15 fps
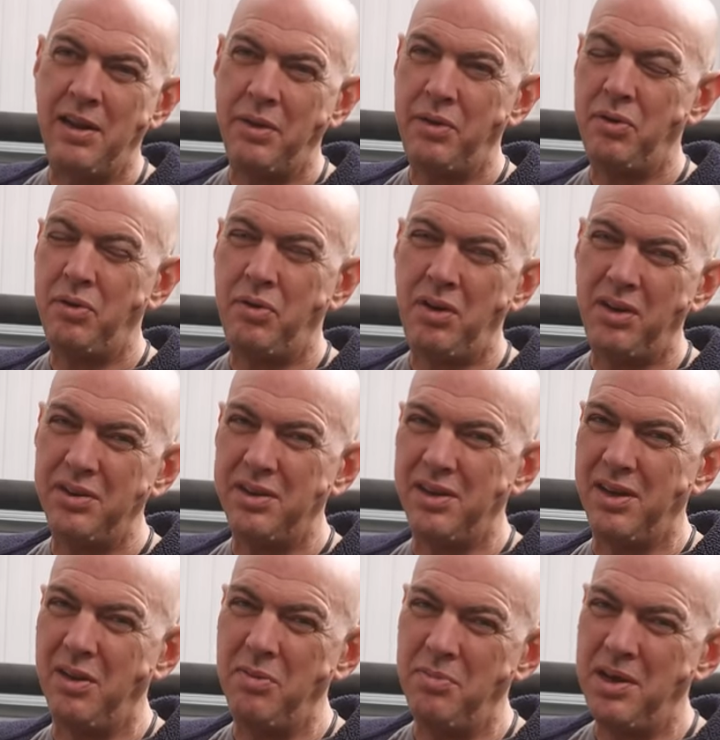I thought, oh, I don't
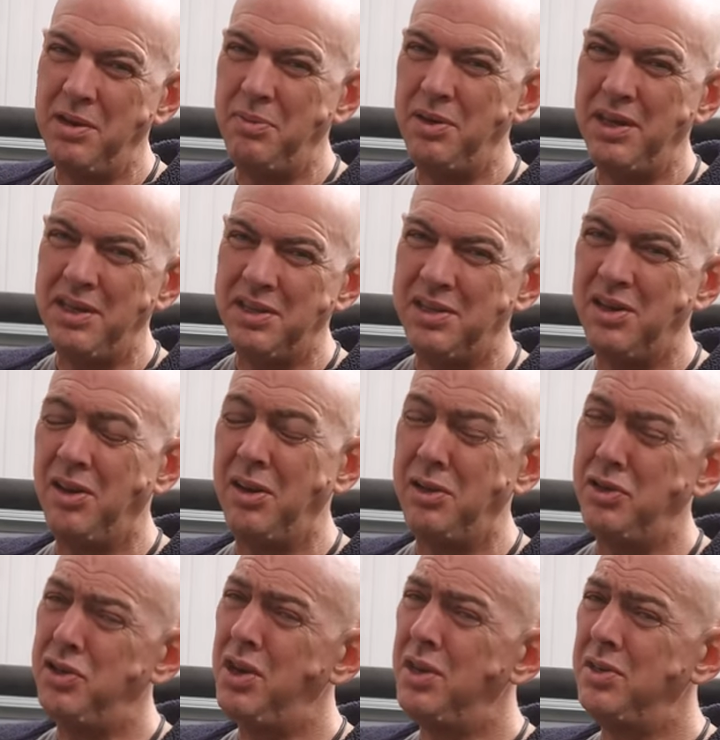know, maybe it's
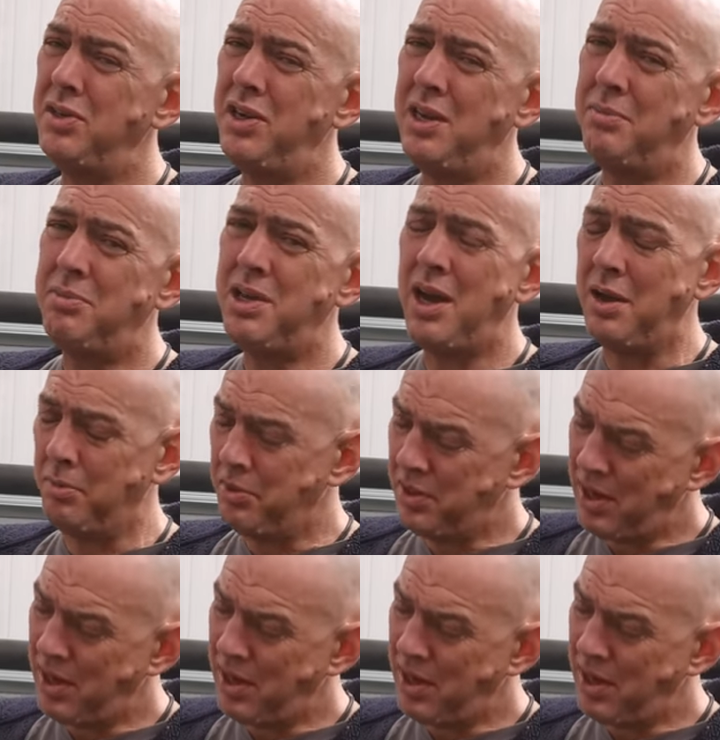like just nicked up,